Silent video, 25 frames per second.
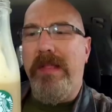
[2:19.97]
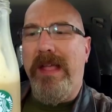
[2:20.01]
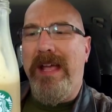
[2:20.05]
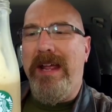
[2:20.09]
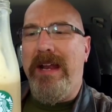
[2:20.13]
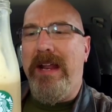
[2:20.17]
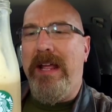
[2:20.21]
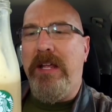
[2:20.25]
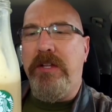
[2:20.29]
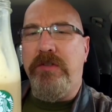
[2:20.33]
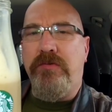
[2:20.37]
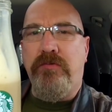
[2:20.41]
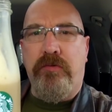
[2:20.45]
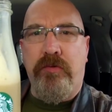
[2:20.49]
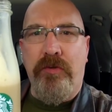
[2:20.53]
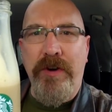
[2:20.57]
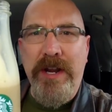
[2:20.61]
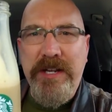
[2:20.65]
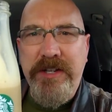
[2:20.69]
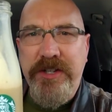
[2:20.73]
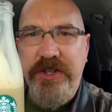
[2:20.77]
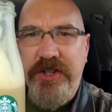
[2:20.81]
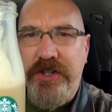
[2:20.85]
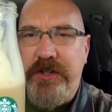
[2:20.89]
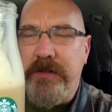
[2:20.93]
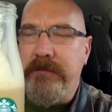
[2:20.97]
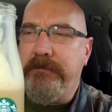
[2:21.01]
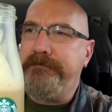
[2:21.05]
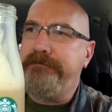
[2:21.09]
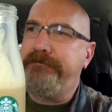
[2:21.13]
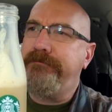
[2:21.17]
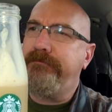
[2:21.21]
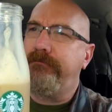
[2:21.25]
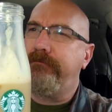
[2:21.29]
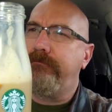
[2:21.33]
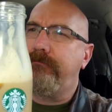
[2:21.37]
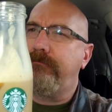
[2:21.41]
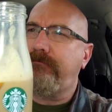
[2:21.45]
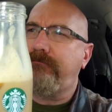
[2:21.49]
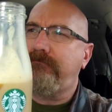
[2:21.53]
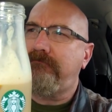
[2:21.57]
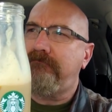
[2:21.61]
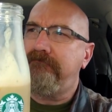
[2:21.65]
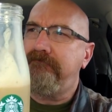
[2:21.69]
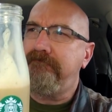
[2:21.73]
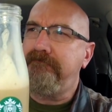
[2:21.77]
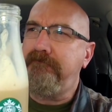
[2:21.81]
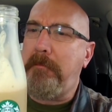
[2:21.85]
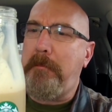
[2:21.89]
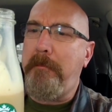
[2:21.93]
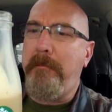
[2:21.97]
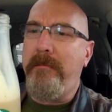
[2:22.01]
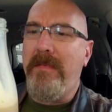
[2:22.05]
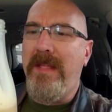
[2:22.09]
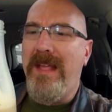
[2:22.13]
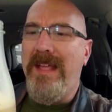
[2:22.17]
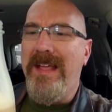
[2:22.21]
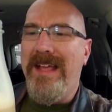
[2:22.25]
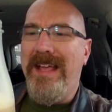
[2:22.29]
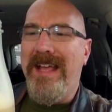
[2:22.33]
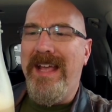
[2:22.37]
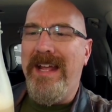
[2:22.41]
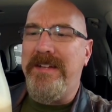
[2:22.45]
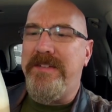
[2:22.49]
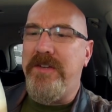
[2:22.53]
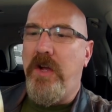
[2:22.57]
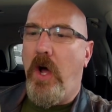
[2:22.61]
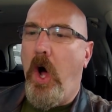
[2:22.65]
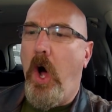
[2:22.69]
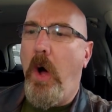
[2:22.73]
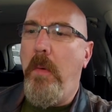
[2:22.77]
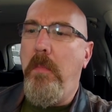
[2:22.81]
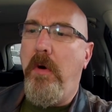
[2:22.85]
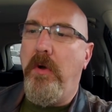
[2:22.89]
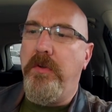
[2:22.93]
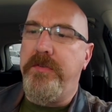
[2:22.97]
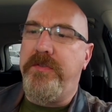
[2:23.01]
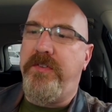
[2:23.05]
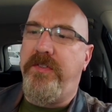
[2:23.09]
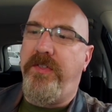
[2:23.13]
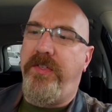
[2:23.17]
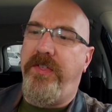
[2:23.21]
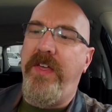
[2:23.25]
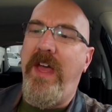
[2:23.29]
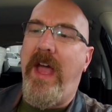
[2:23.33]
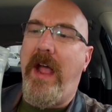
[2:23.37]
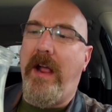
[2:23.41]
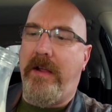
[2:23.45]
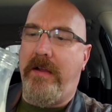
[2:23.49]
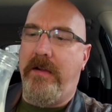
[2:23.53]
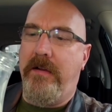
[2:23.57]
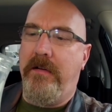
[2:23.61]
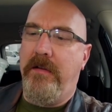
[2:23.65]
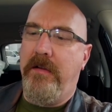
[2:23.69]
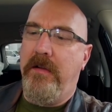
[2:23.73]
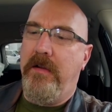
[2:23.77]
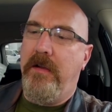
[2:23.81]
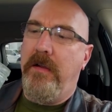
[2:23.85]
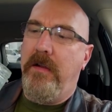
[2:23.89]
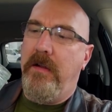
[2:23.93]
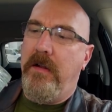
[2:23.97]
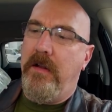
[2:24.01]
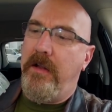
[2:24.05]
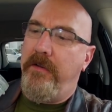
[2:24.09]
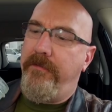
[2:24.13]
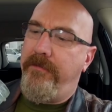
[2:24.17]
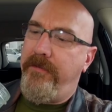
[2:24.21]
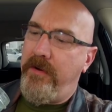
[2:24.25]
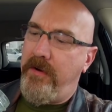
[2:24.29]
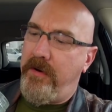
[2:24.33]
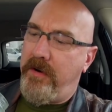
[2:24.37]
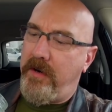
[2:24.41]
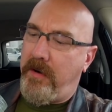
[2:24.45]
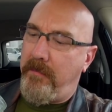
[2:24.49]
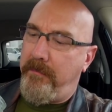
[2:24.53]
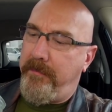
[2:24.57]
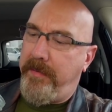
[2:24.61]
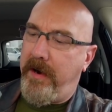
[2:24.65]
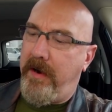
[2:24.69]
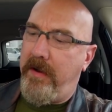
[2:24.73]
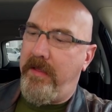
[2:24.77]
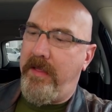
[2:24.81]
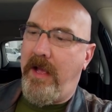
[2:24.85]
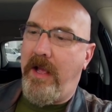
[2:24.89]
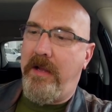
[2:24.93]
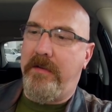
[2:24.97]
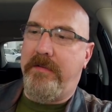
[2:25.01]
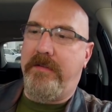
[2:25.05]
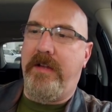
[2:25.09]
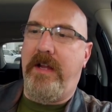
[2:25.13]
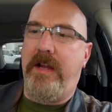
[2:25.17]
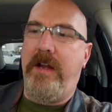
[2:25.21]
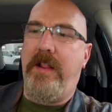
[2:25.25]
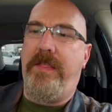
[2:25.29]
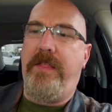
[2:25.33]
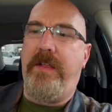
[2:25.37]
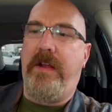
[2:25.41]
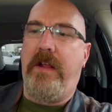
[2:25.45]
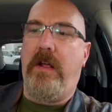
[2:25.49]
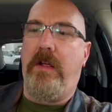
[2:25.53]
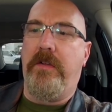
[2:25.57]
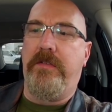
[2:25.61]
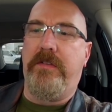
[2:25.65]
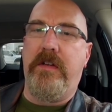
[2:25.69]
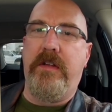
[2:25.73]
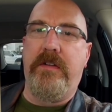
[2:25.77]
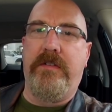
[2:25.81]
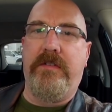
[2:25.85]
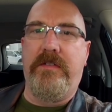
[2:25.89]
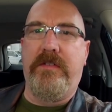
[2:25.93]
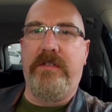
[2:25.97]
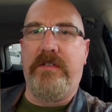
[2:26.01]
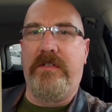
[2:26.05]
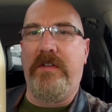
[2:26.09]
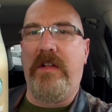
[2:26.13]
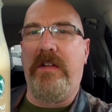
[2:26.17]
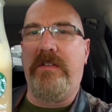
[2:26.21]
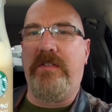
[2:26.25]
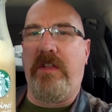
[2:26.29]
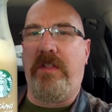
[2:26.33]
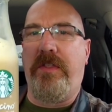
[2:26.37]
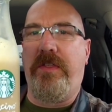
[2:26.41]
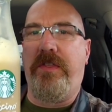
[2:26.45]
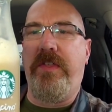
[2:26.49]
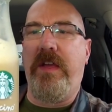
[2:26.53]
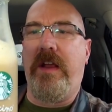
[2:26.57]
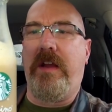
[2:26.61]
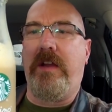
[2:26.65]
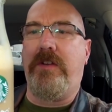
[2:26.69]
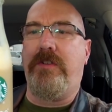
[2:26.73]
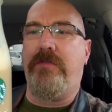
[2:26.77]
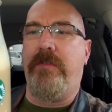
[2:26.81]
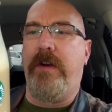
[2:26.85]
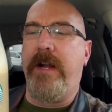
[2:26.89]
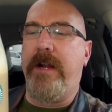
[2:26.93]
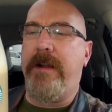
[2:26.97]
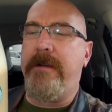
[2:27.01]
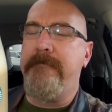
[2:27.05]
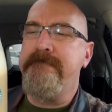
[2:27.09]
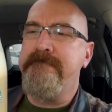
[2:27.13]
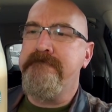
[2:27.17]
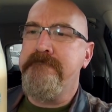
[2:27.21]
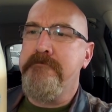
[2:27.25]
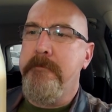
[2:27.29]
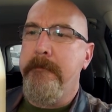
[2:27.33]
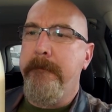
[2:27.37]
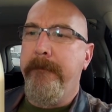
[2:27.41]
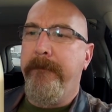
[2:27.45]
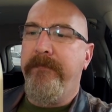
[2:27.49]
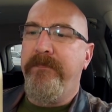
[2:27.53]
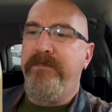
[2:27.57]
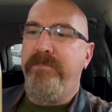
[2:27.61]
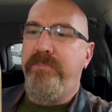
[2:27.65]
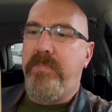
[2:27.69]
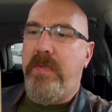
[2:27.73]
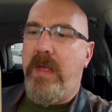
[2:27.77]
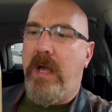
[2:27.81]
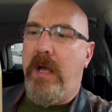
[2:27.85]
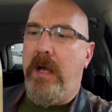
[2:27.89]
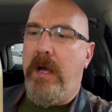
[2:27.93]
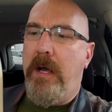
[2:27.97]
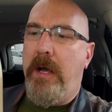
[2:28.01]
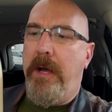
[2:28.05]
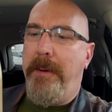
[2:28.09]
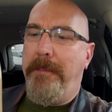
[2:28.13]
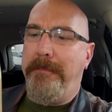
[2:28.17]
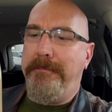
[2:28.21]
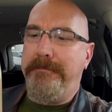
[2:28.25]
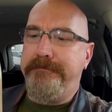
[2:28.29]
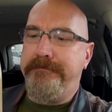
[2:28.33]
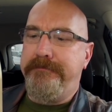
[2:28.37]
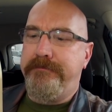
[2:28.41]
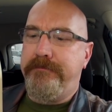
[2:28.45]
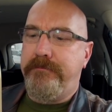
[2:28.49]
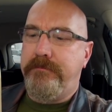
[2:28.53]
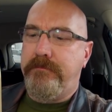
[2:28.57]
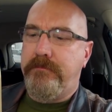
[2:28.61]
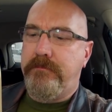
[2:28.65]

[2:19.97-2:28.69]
It is rich. It's almost thick. If you were to compare that to anything else, it's it's a thick drink. Um,